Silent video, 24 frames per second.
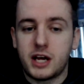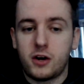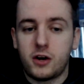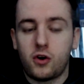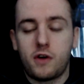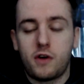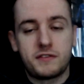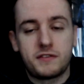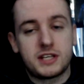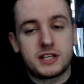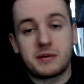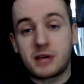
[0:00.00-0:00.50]
and
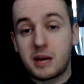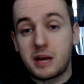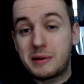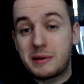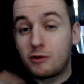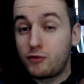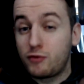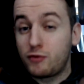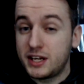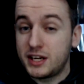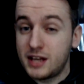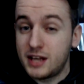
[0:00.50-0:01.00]
obviously I'm going to be
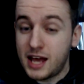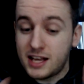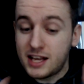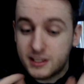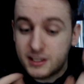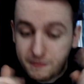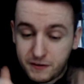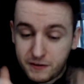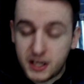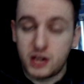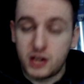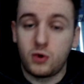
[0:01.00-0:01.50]
reading this
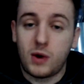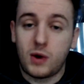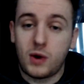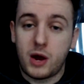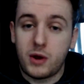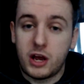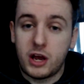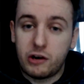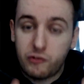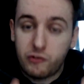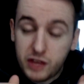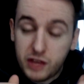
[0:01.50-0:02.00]
video out
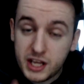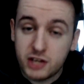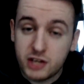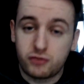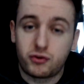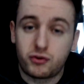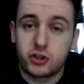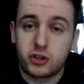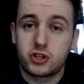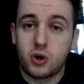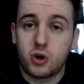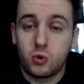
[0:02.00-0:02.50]
and these
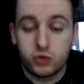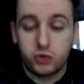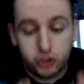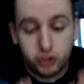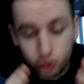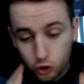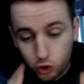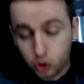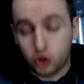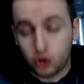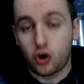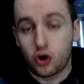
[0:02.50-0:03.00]
results,
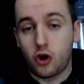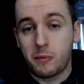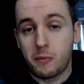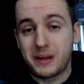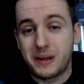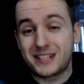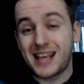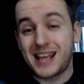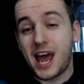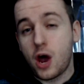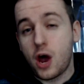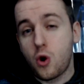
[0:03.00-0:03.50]
your
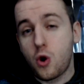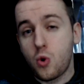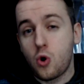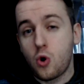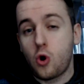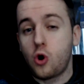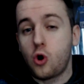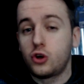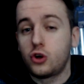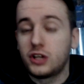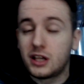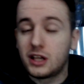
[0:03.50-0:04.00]
comments out
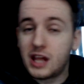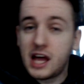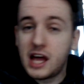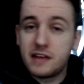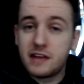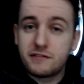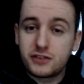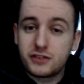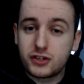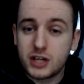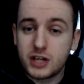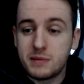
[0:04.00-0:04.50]
on the live
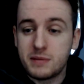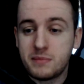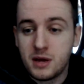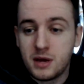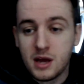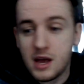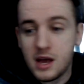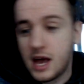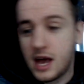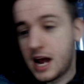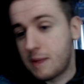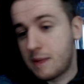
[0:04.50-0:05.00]
stream
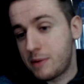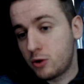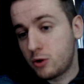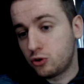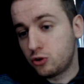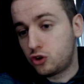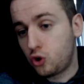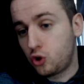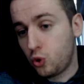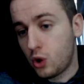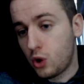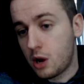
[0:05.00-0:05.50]
in about
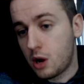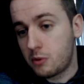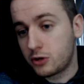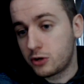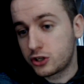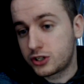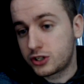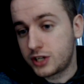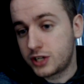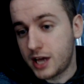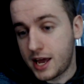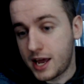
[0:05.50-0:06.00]
two hours'
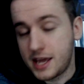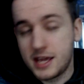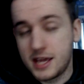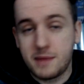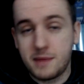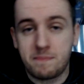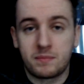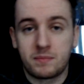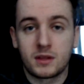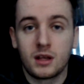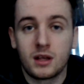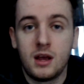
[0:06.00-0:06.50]
time.